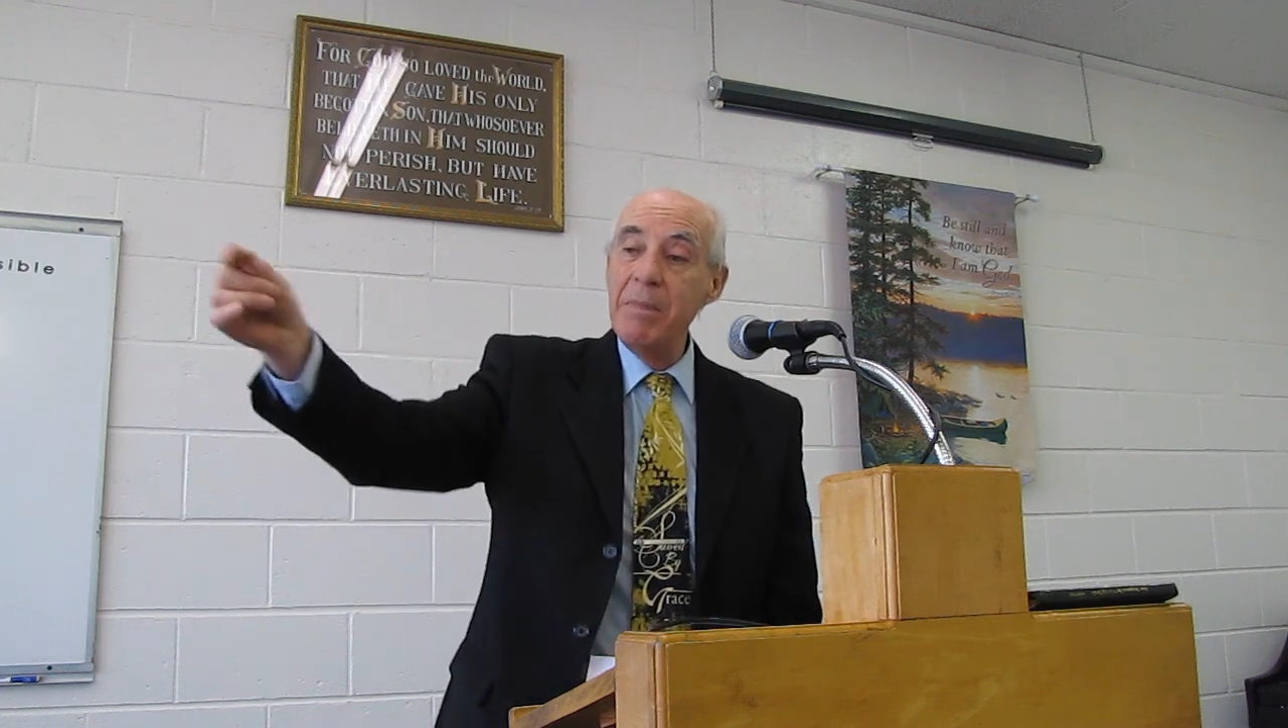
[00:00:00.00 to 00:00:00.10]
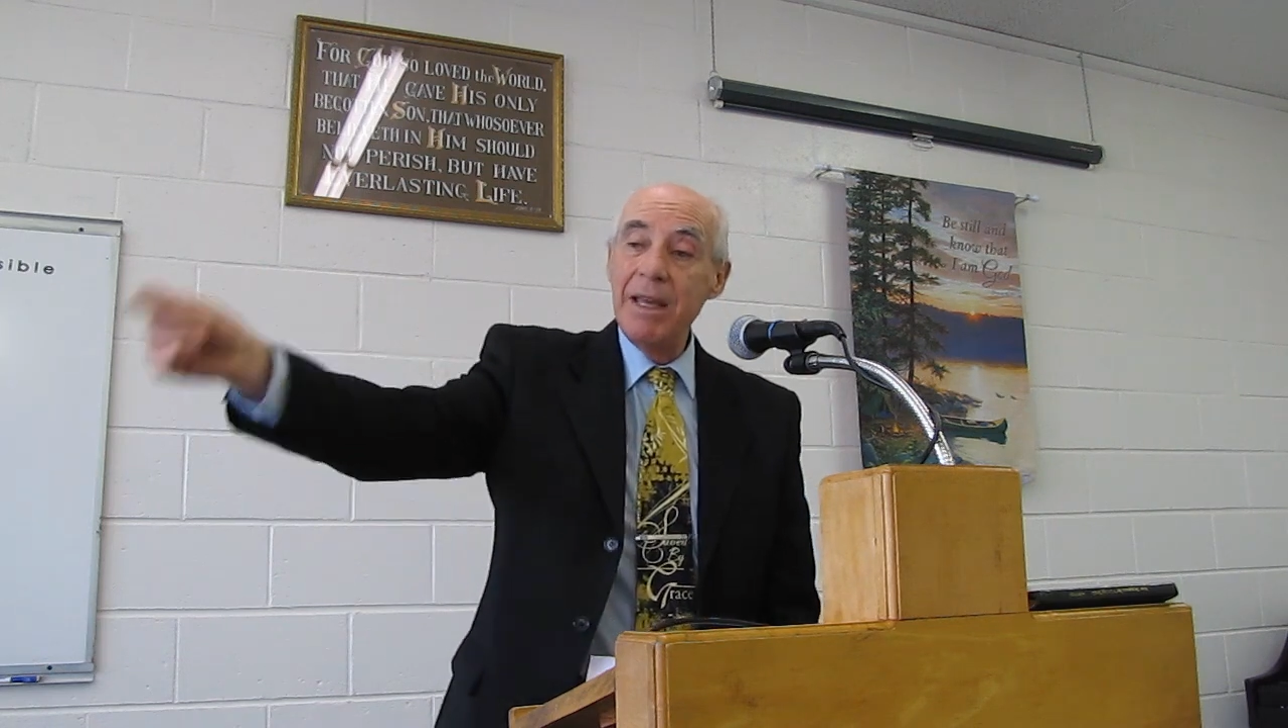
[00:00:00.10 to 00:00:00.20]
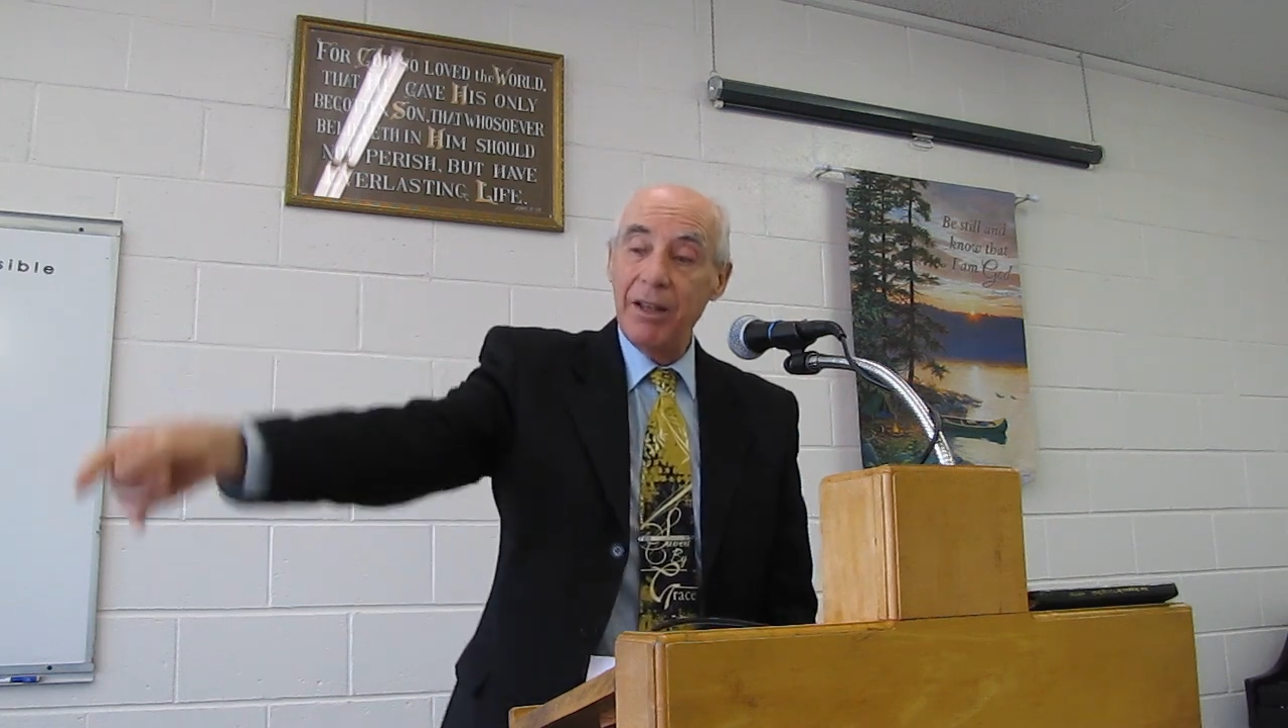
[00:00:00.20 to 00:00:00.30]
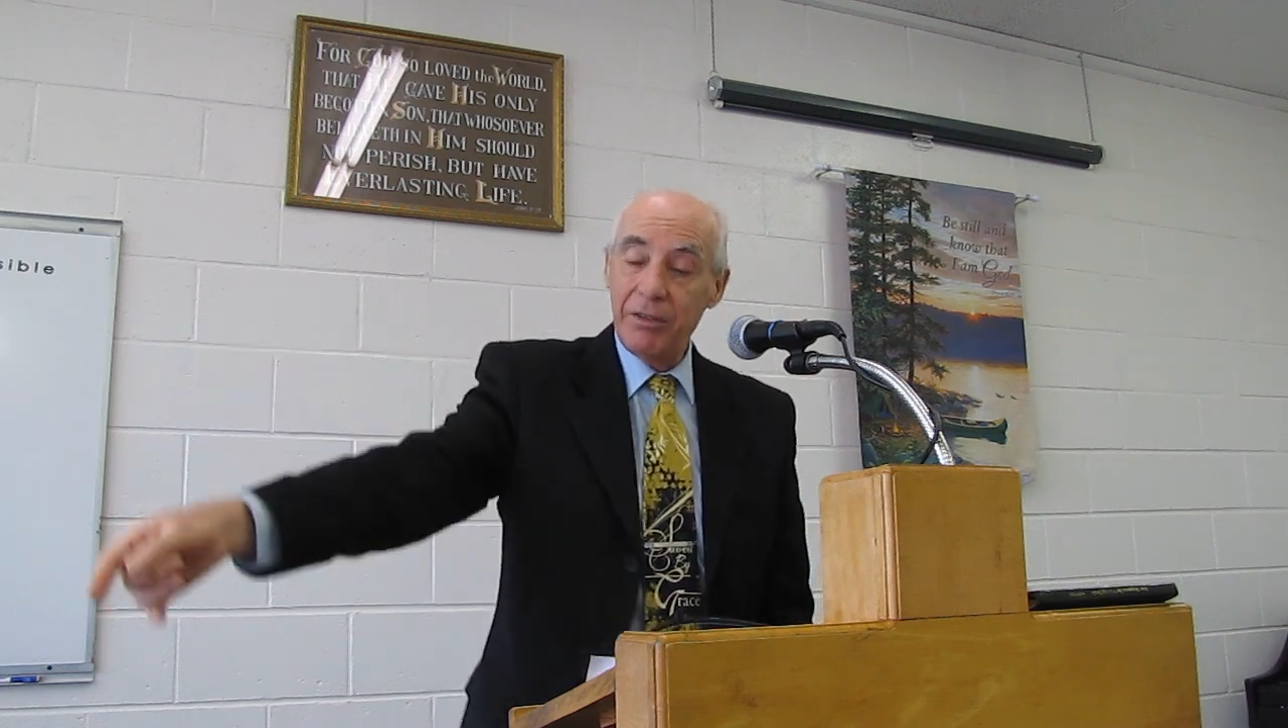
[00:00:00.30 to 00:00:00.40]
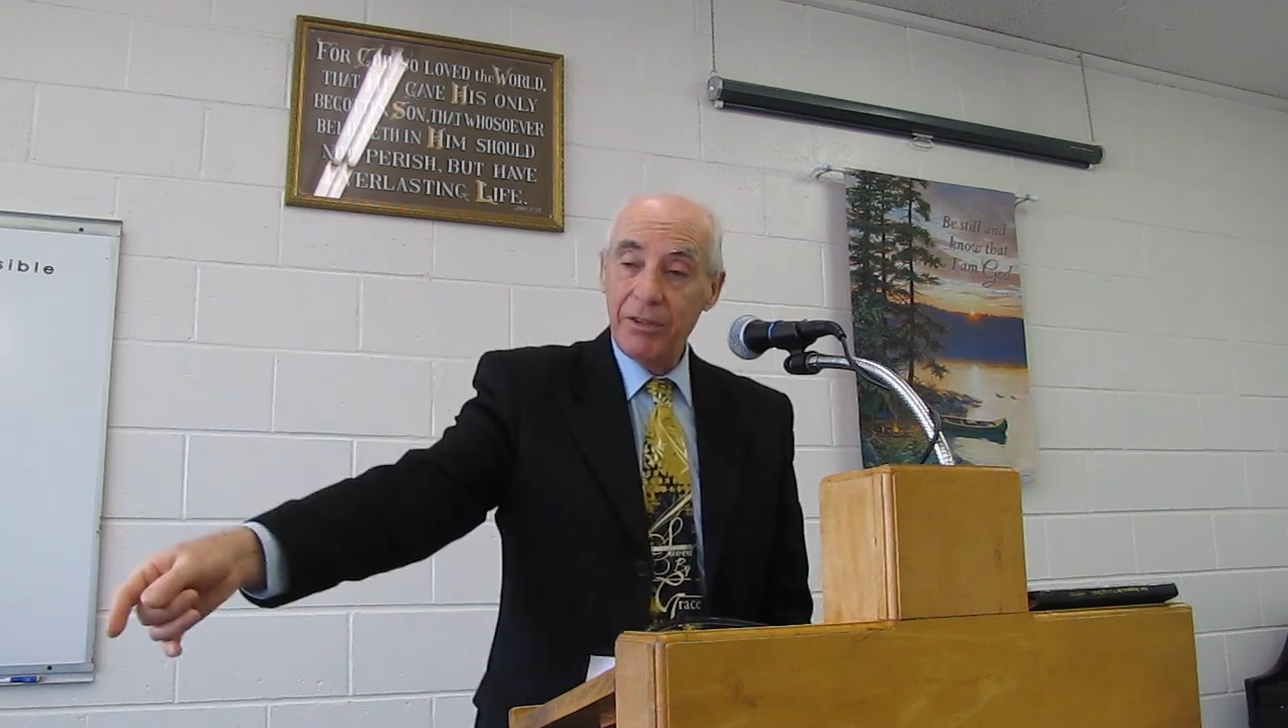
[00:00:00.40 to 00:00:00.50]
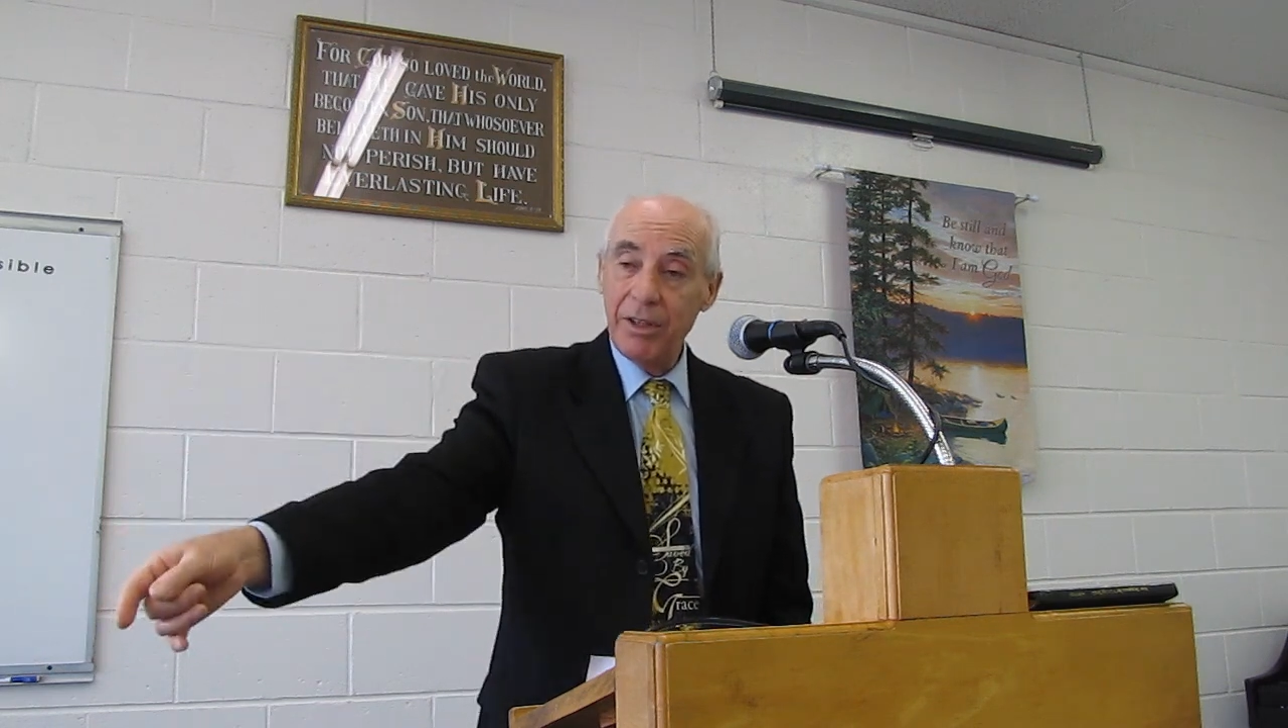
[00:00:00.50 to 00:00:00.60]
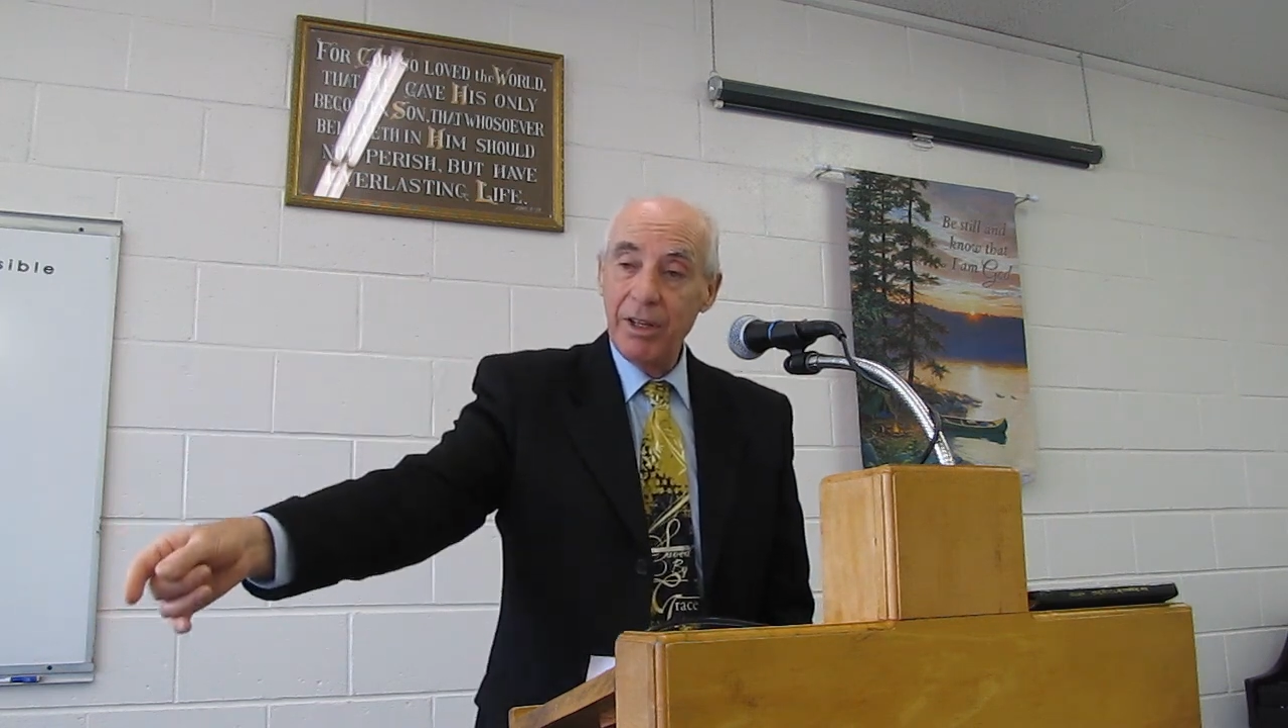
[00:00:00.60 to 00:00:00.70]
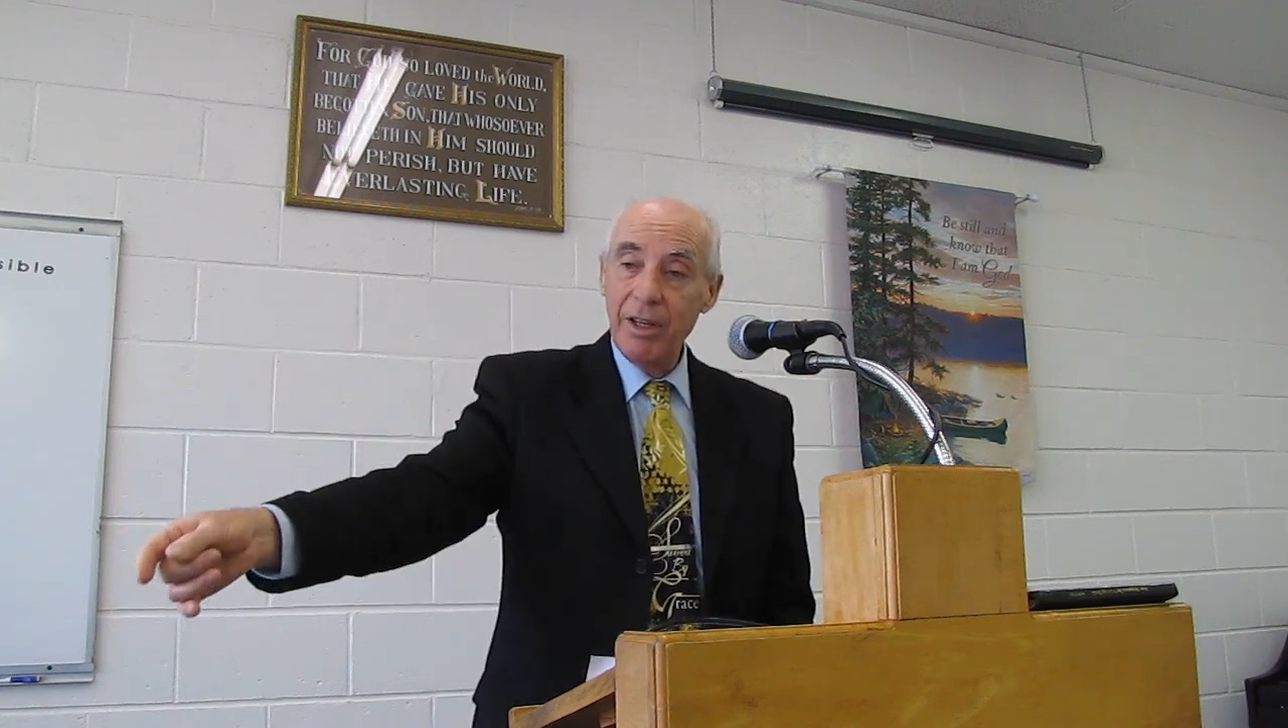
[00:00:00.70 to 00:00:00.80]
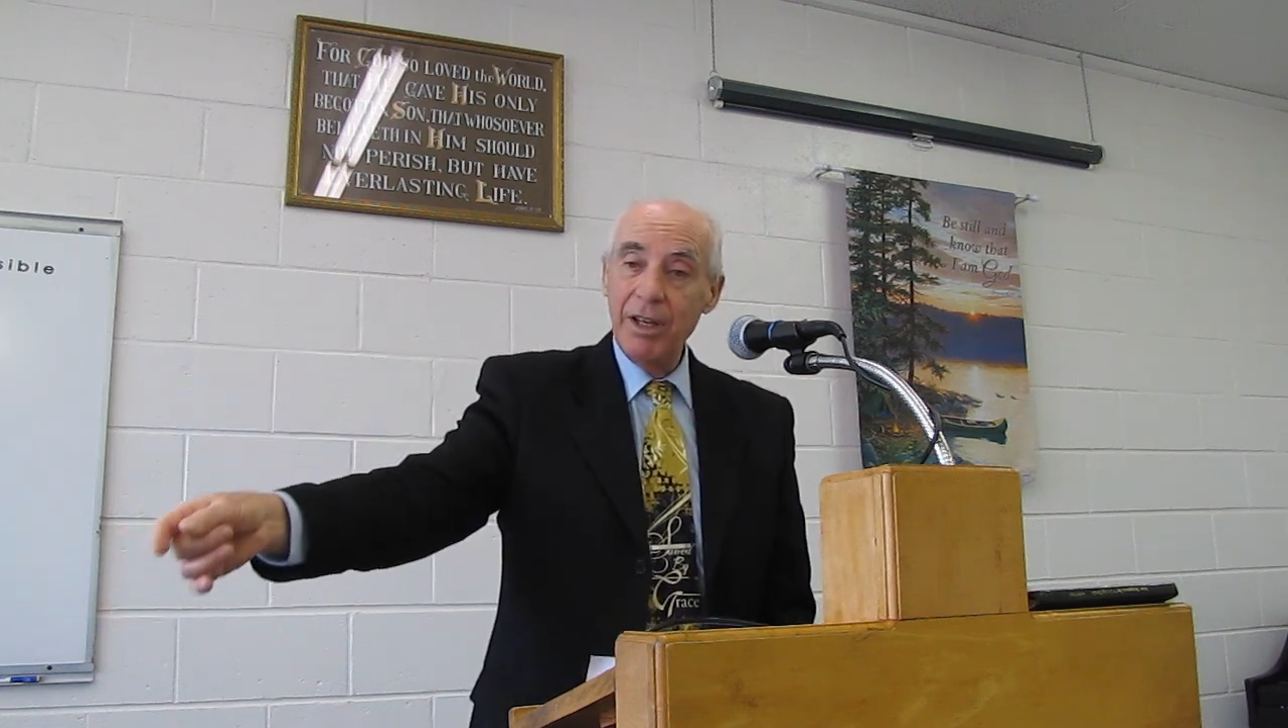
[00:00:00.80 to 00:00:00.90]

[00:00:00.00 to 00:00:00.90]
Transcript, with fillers: midst.